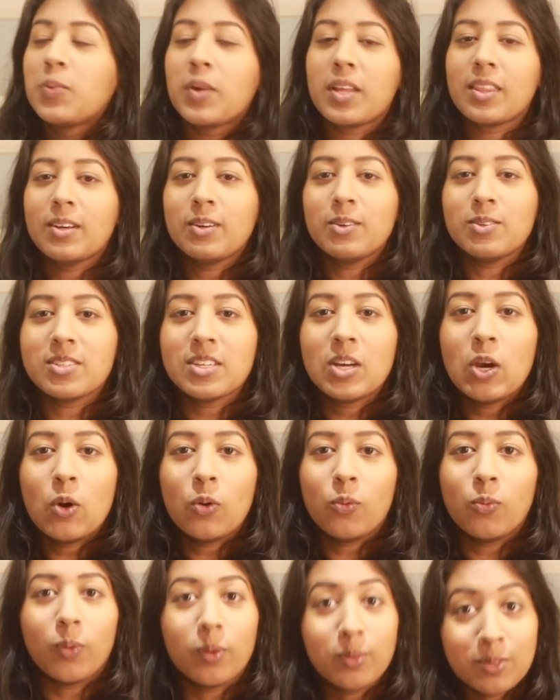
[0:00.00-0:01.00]
one of those
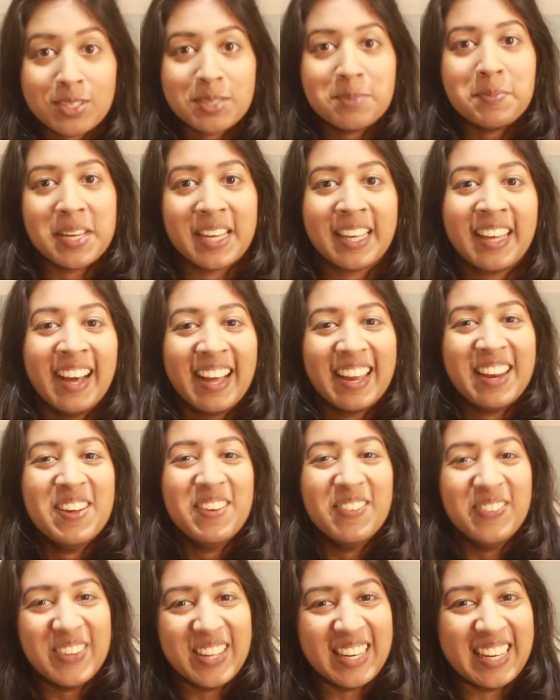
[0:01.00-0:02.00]
roast me kind
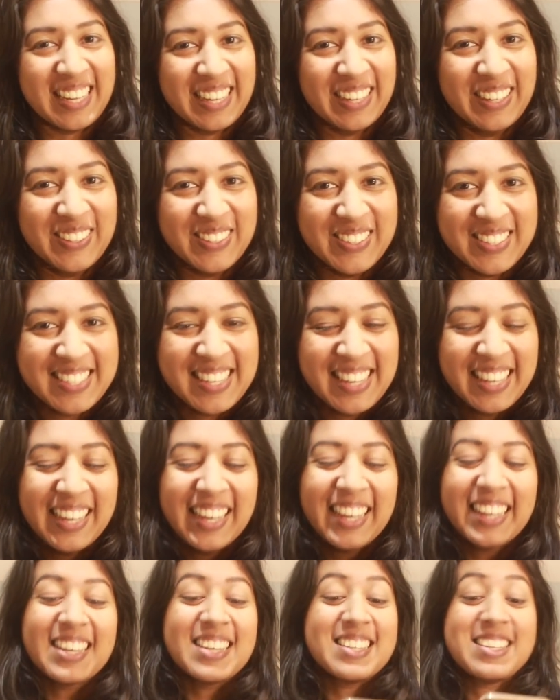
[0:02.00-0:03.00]
of videos
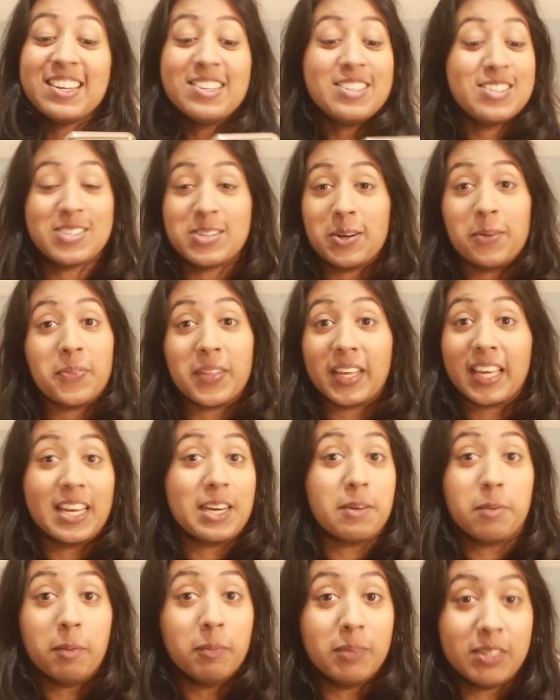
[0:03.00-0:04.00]
because I just don't think
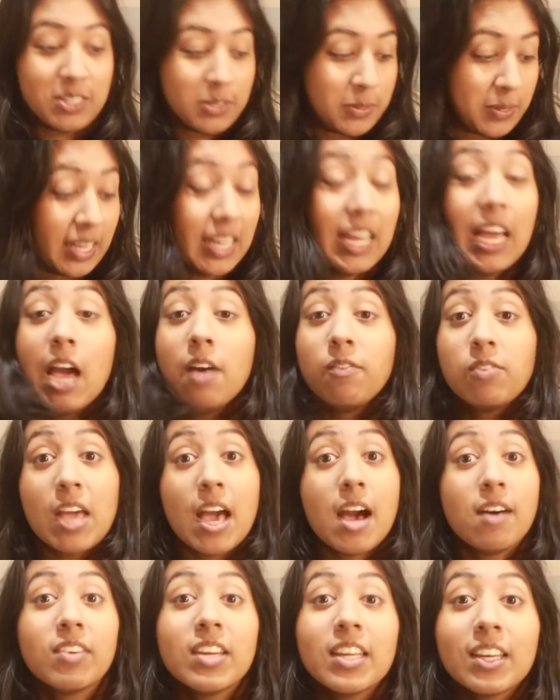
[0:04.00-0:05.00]
anyone would do it. If you
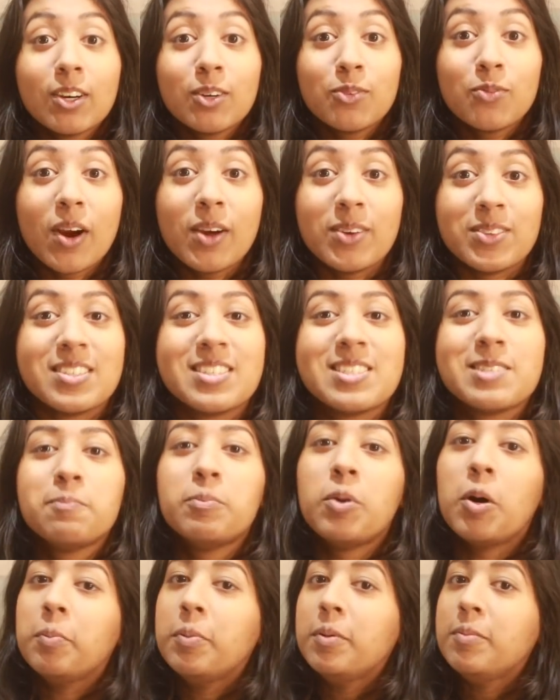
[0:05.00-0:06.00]
have any good roasts,
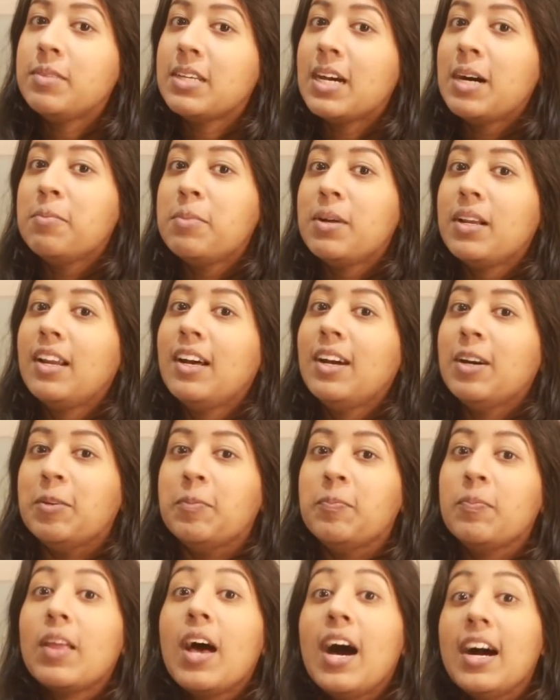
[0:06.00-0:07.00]
pop them down below.
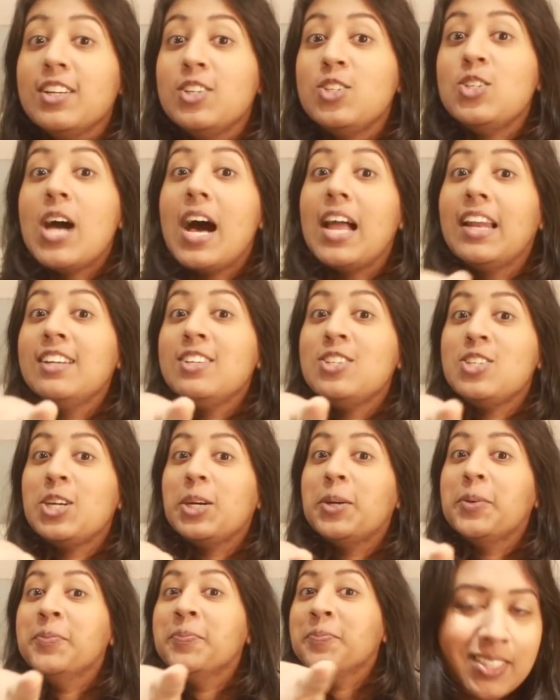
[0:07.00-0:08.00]
I challenge
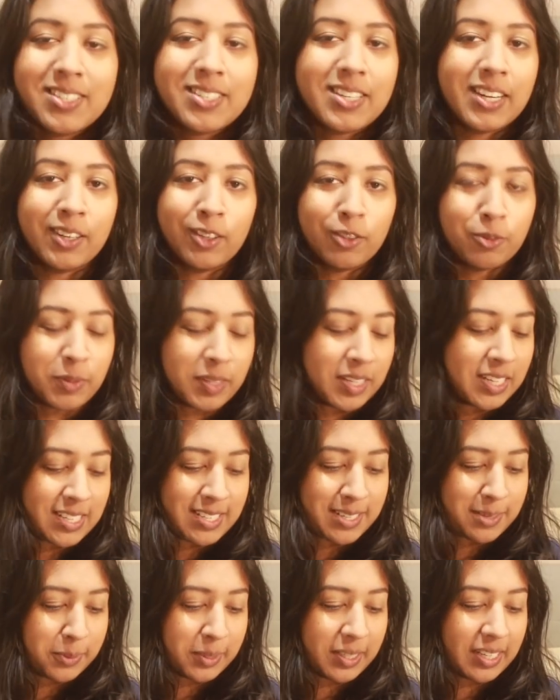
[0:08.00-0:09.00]
you. Starting off with an
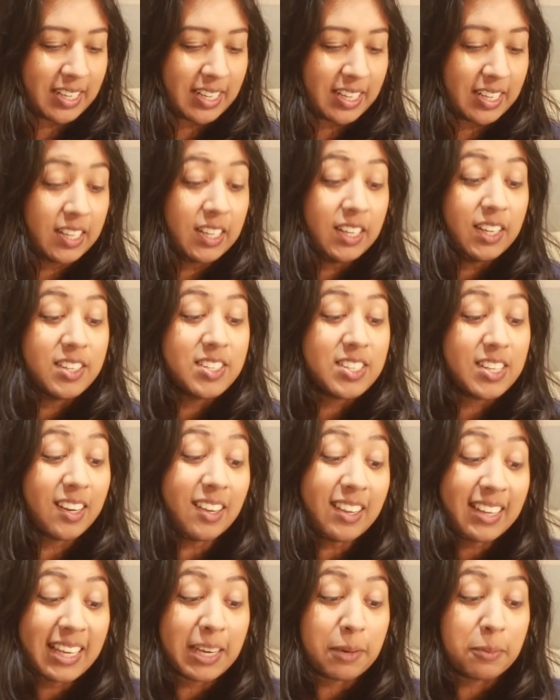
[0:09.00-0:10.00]
easy one here. Do you
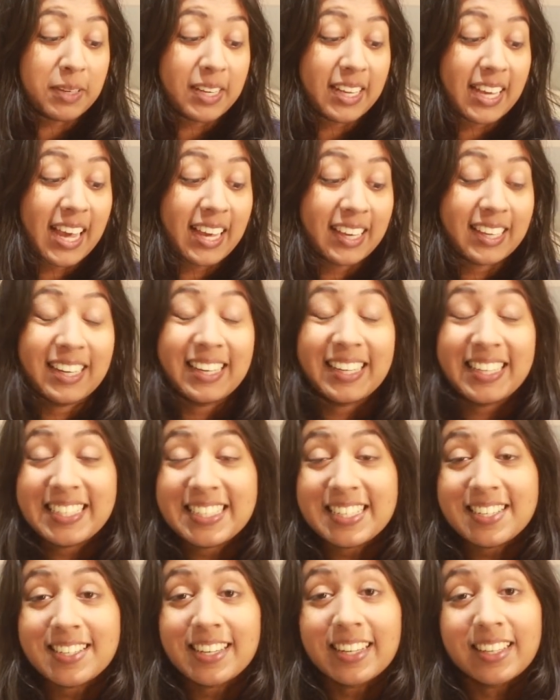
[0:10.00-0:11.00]
like it when your cat cleans
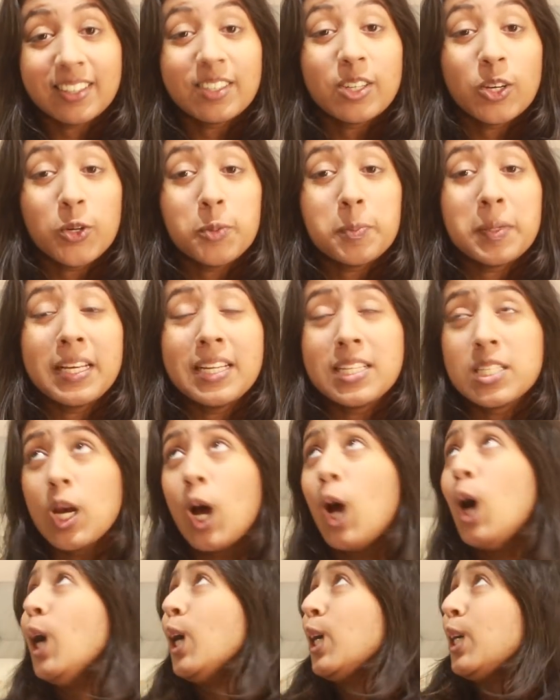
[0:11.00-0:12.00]
its little toe beans?
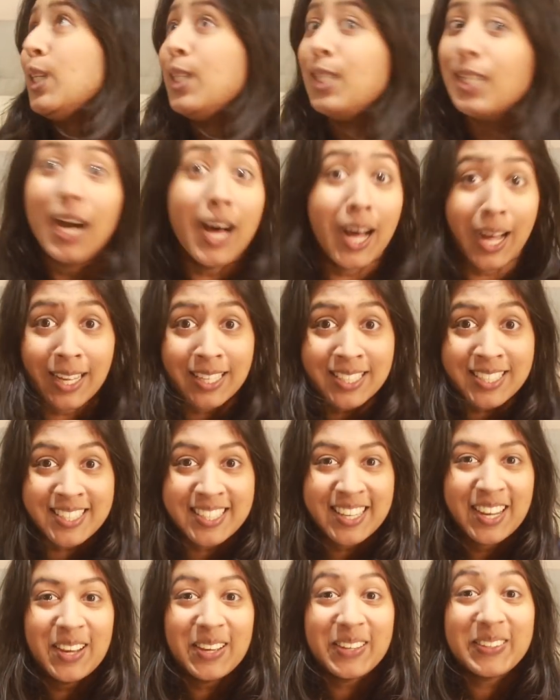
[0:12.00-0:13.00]
Yes!
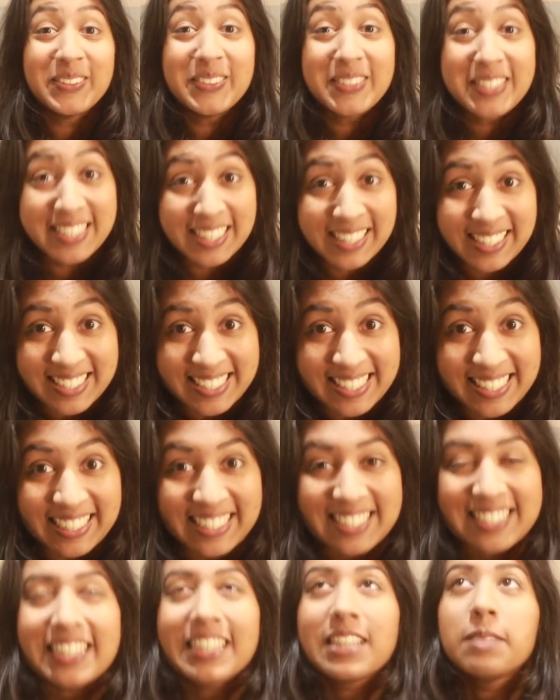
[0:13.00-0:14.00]
Who doesn't?
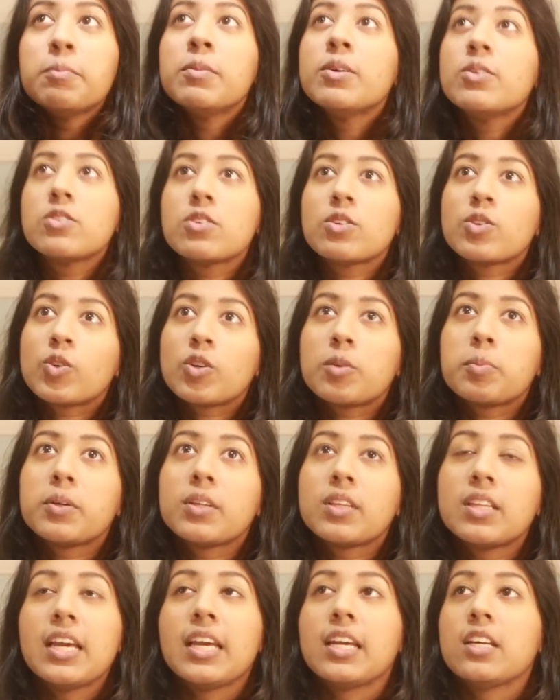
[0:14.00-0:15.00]
It's like the most adorable
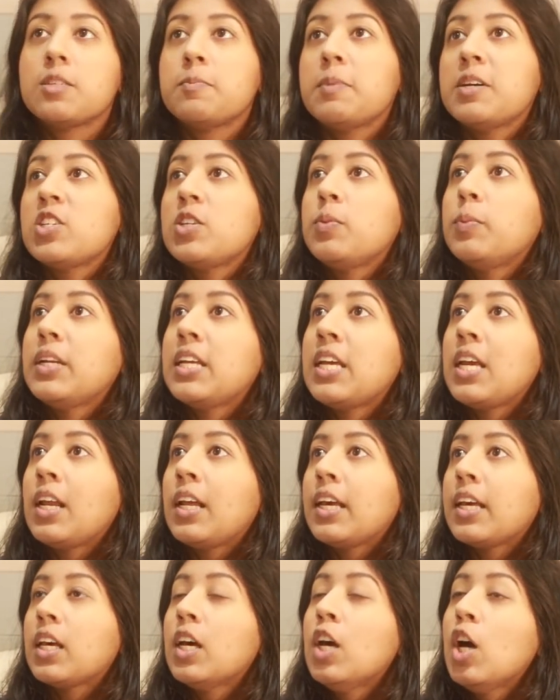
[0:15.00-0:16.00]
thing, especially when he
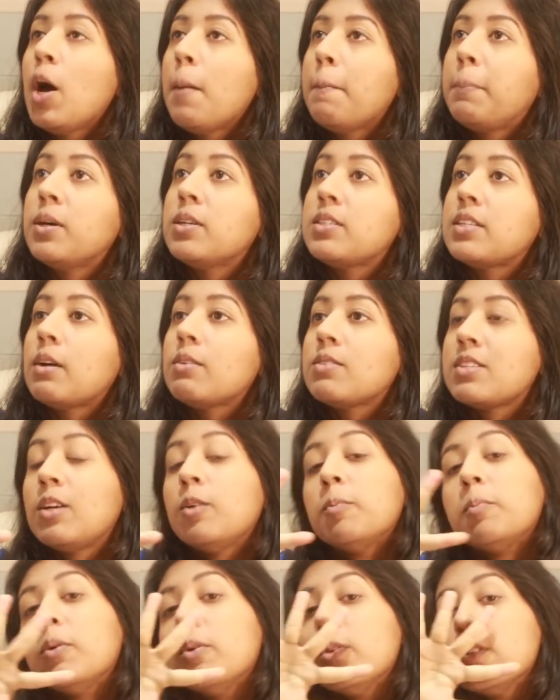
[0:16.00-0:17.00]
like puts out his little
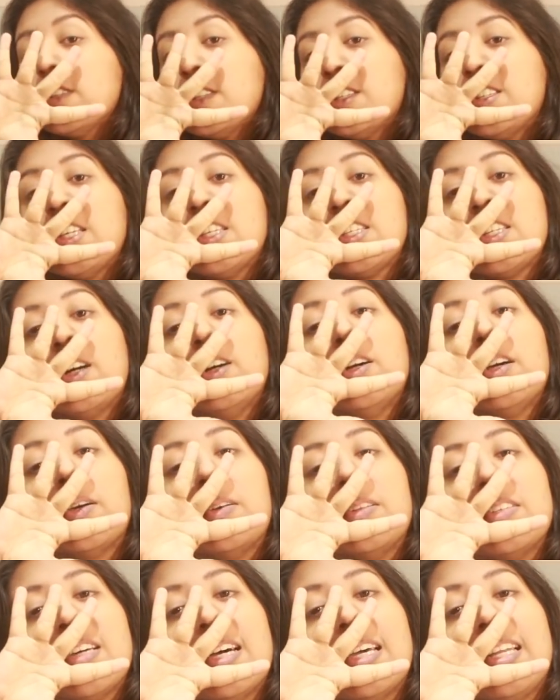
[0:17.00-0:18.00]
paws, so you see his tongue go
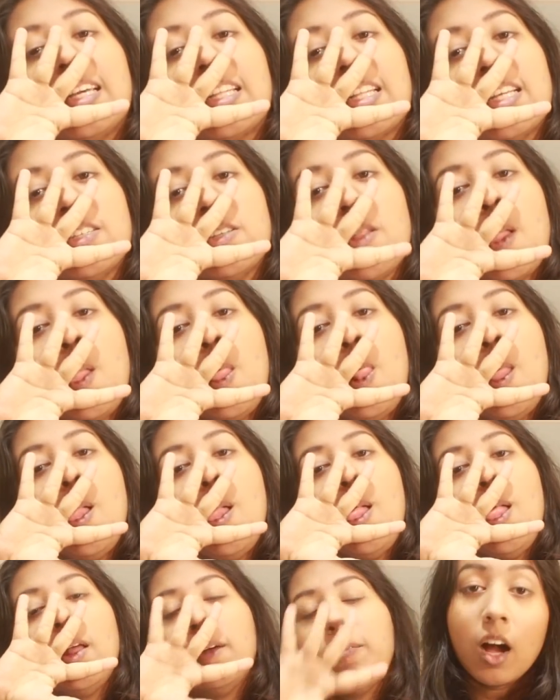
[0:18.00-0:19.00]
inside like this.
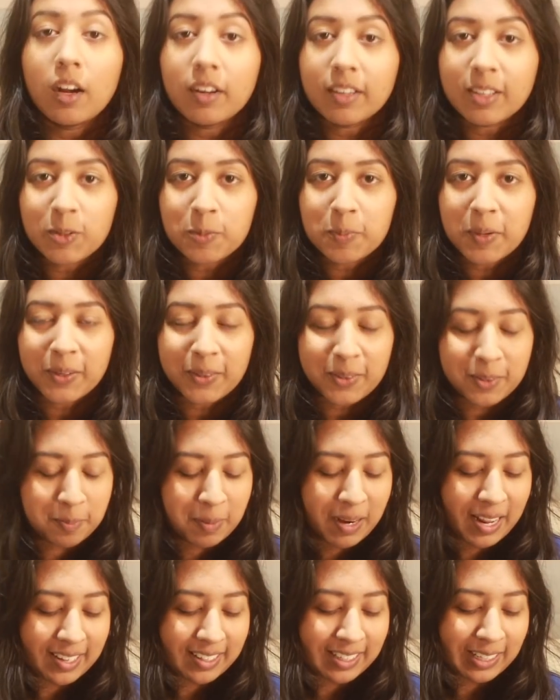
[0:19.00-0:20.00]
Are you both
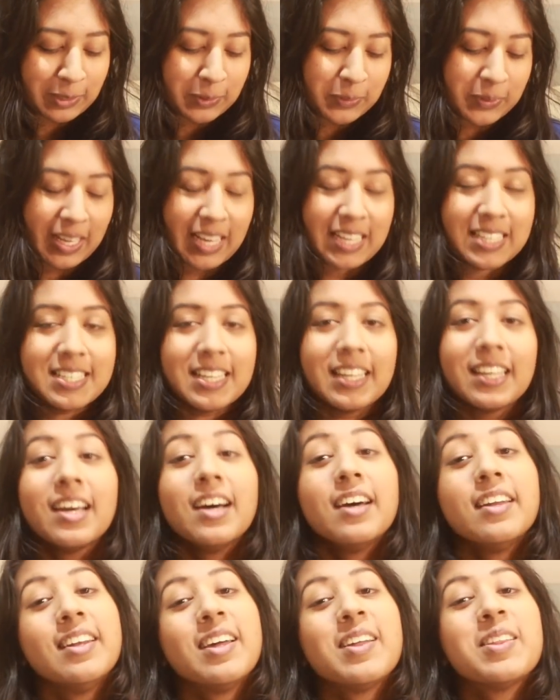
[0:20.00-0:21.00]
planning on getting
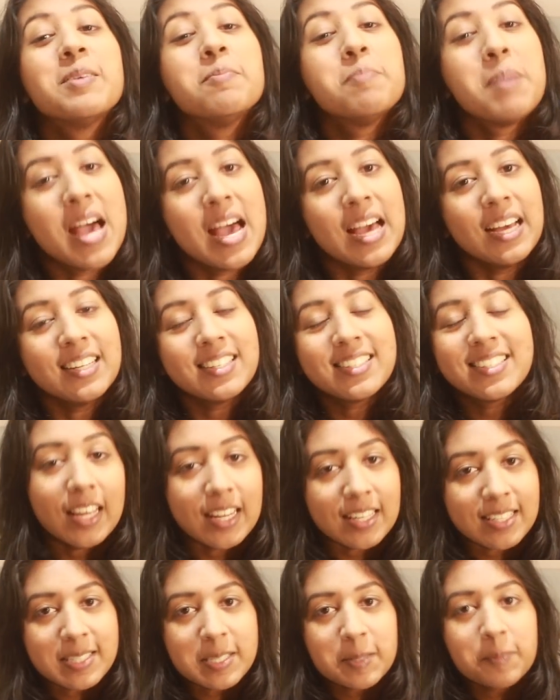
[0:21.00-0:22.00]
another pet?
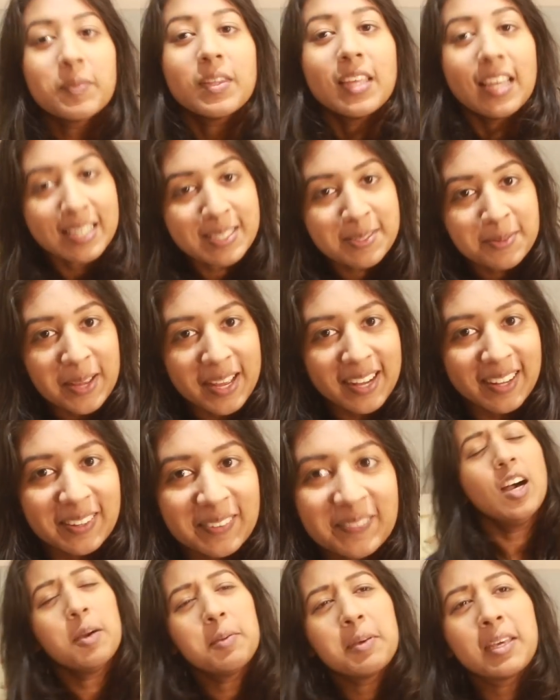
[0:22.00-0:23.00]
Yes. Yes, we are.
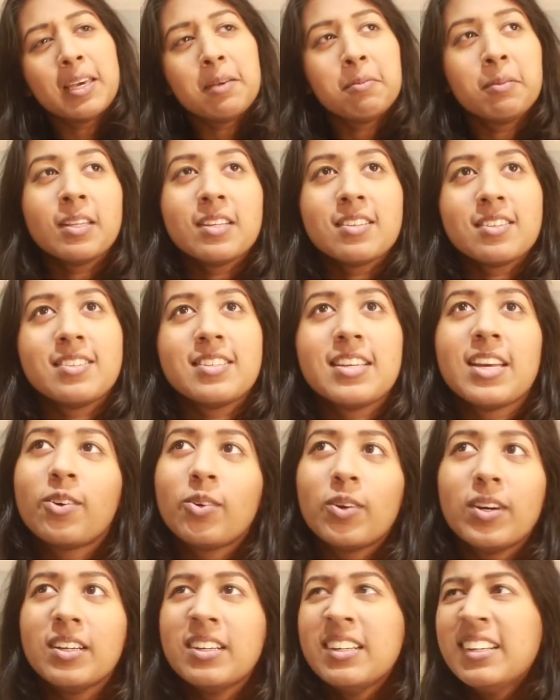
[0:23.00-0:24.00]
Are we keeping this a
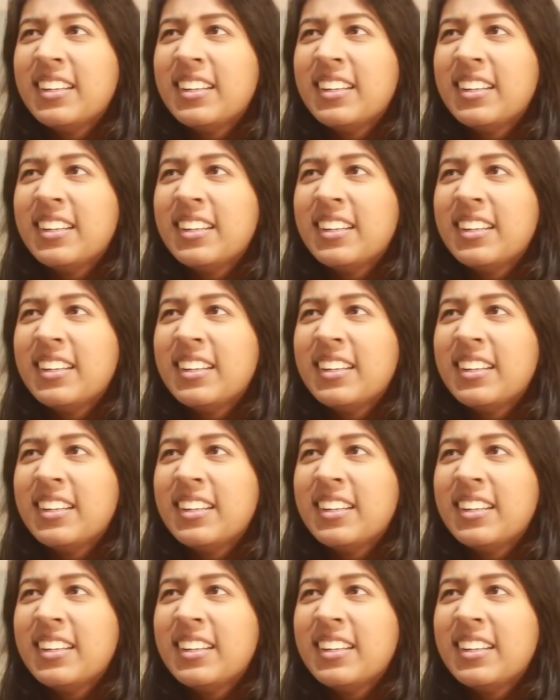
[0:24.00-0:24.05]
secret?